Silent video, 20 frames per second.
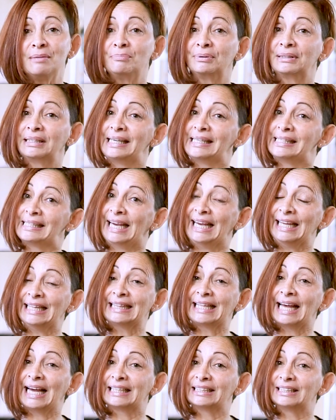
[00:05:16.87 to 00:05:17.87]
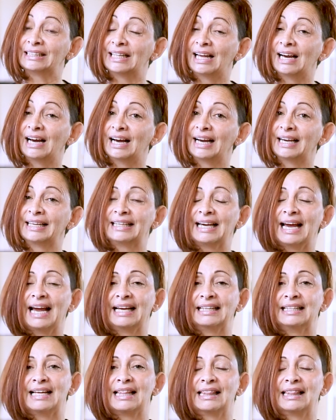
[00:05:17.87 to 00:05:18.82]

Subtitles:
please hit that like and